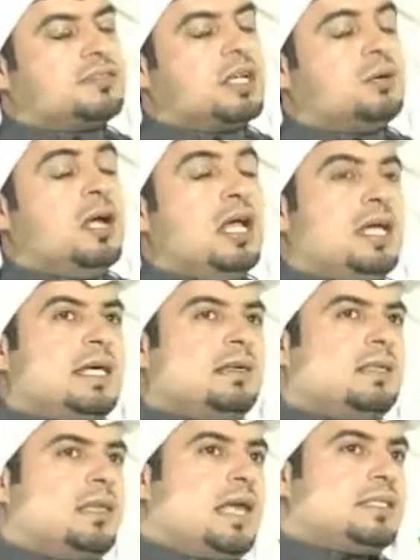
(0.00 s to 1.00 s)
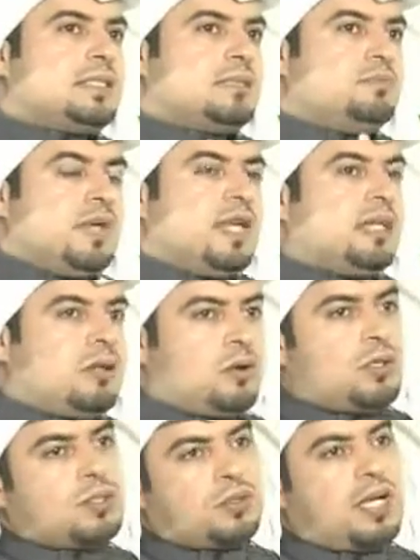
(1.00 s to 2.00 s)
So this may
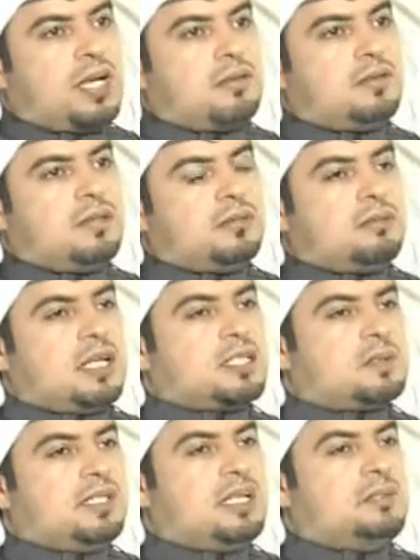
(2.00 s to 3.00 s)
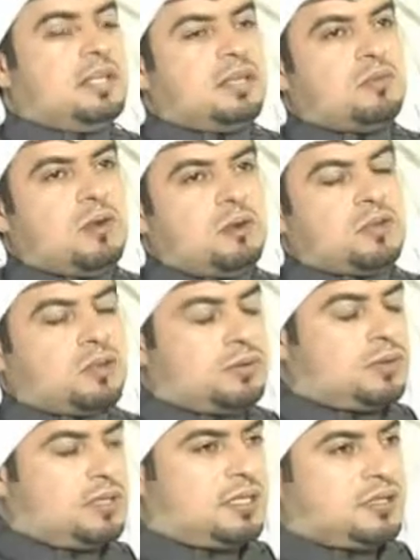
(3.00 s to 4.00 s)
also have them. Allah subhanahu wa ta'ala made them
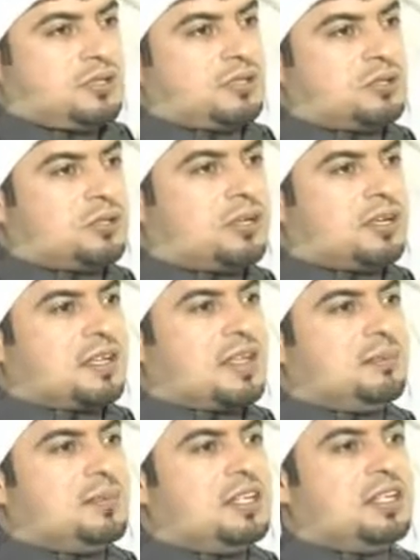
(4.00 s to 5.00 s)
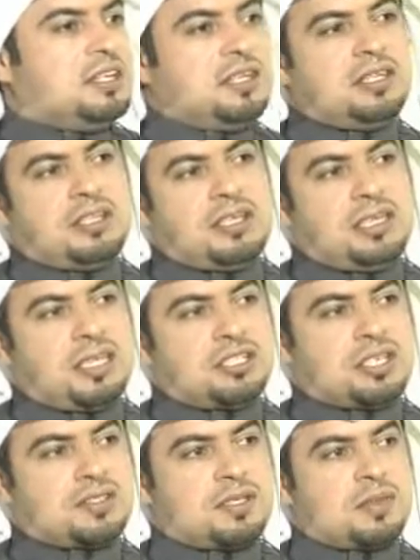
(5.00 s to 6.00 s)
also stronger than men in
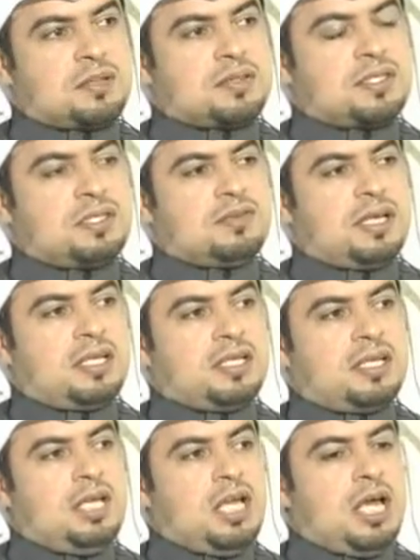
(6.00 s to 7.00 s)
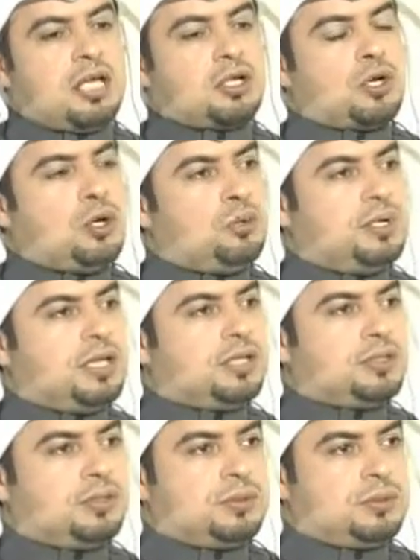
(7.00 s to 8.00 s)
adjusting themselves and coping
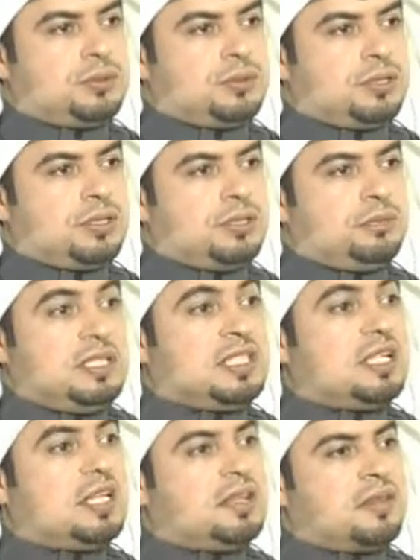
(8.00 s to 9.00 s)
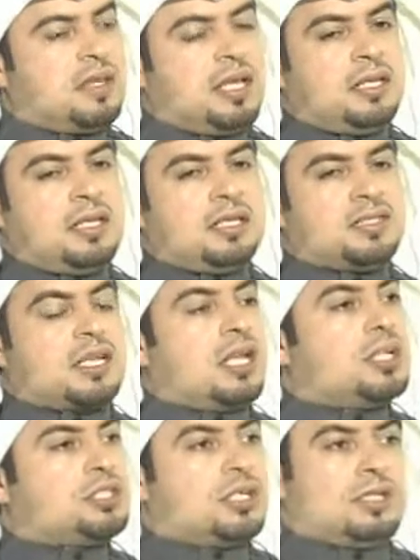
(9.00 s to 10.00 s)
to mental health and
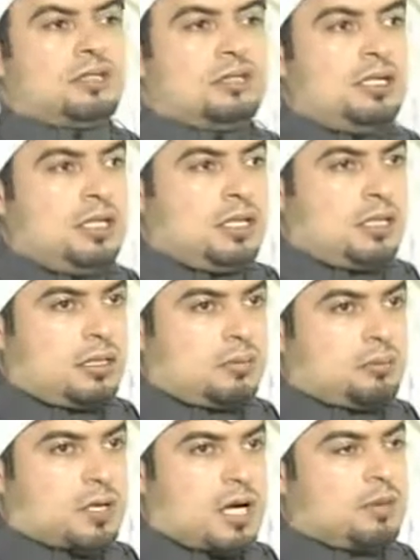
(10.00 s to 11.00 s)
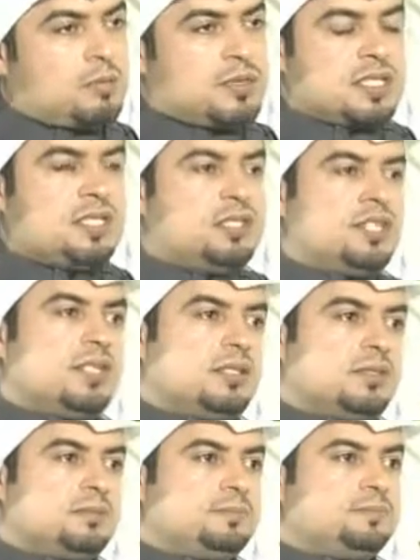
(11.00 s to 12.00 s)
psychological problems in general.